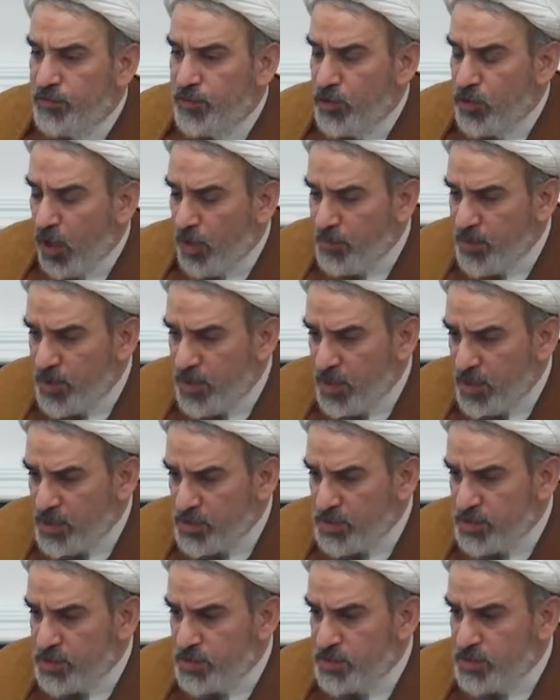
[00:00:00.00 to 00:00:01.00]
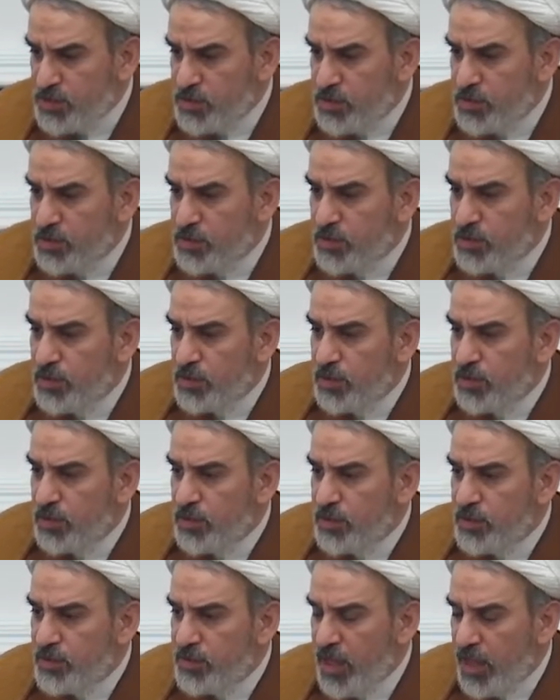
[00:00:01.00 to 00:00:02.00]
phenomena
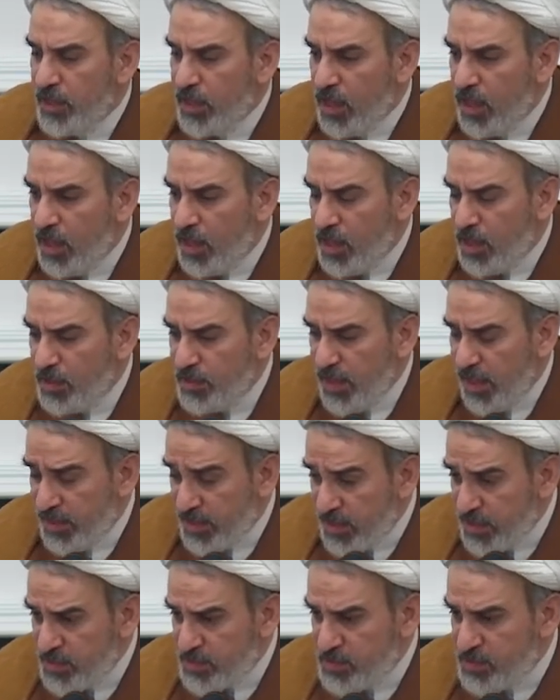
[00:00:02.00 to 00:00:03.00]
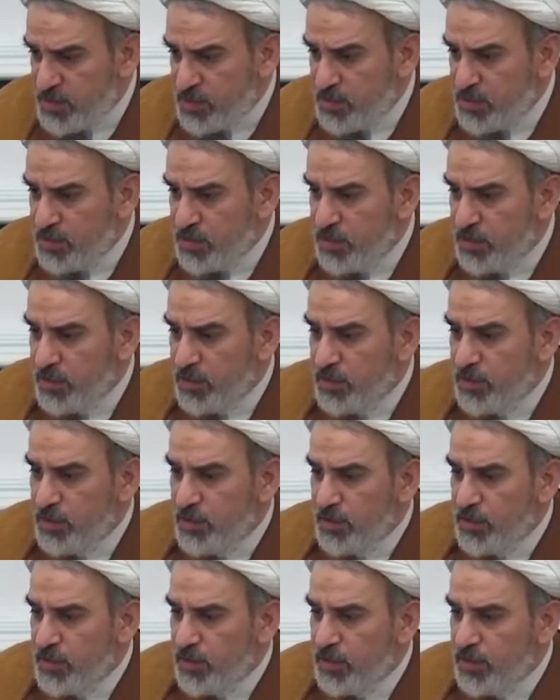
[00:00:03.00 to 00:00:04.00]
that is
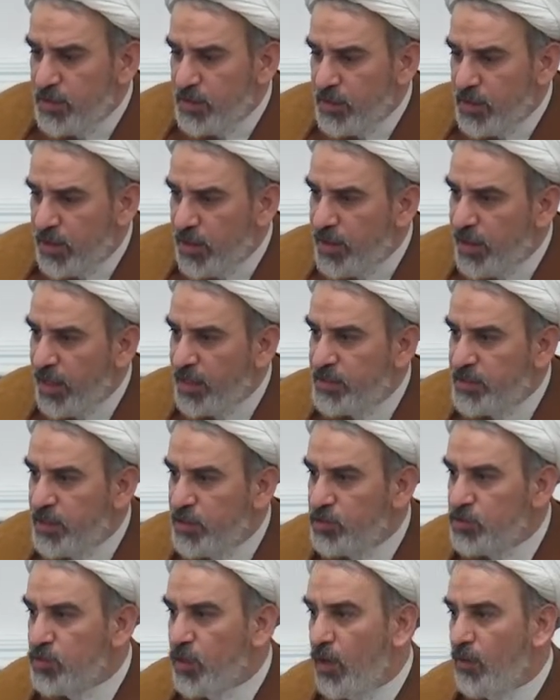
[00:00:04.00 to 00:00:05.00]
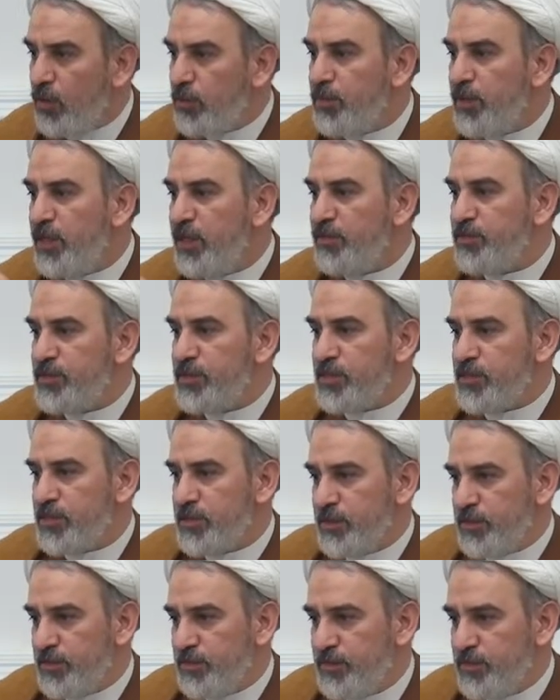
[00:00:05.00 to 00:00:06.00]
connected to our belief
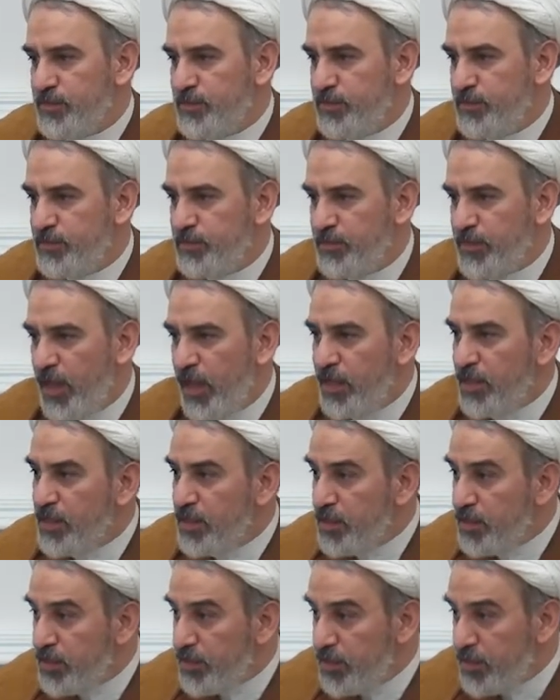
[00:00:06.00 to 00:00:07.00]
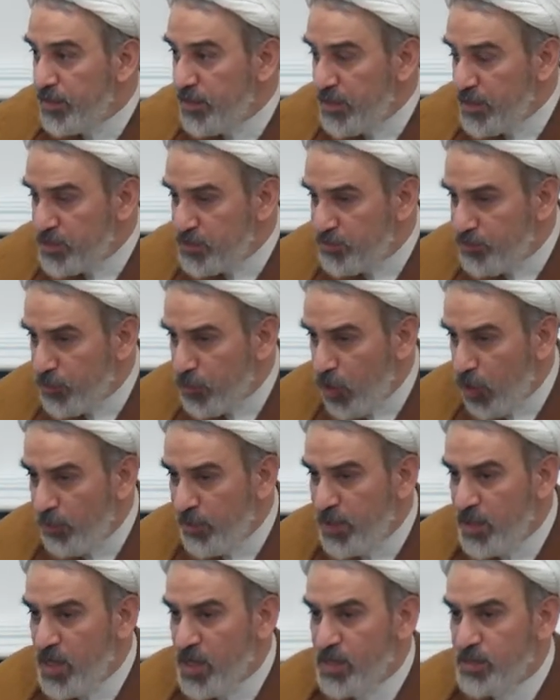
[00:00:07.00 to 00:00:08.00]
system. And these
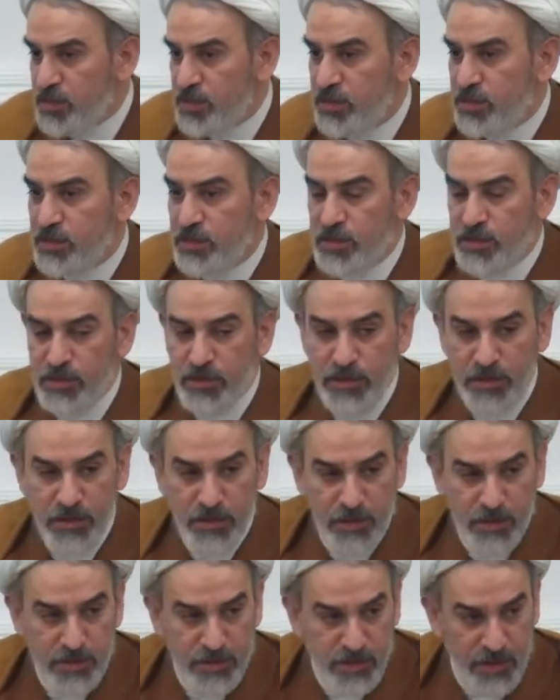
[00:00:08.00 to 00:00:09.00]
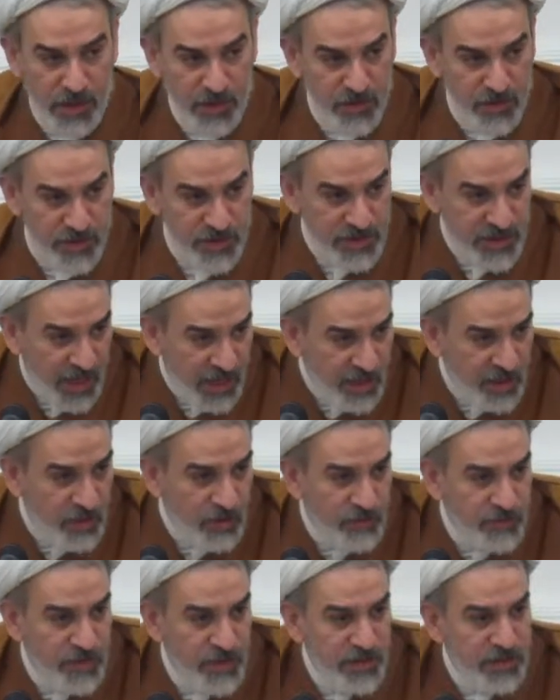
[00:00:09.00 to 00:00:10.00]
phenomena, the
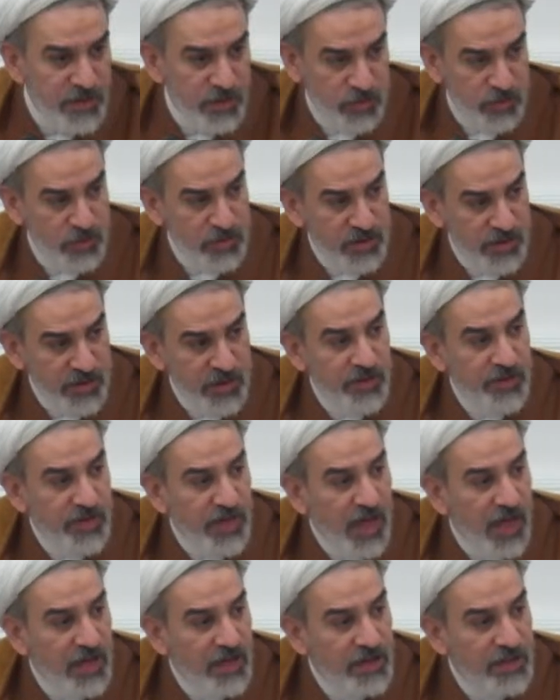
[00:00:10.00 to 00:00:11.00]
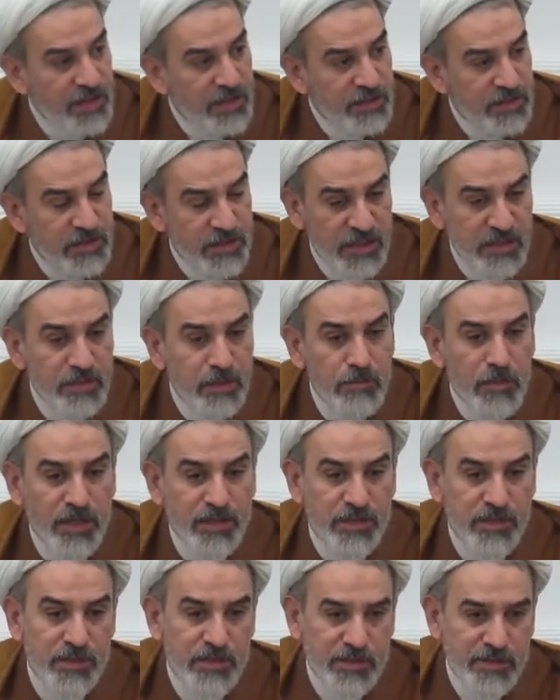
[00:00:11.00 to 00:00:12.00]
understanding of these esoteric realities is a
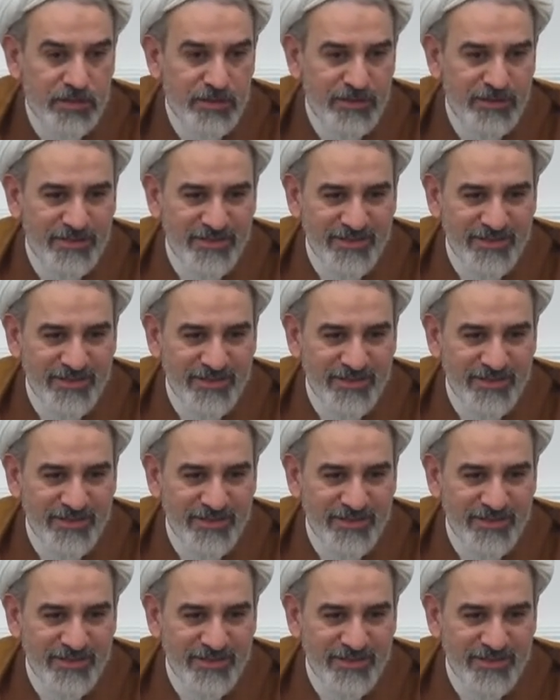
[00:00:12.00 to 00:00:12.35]
must.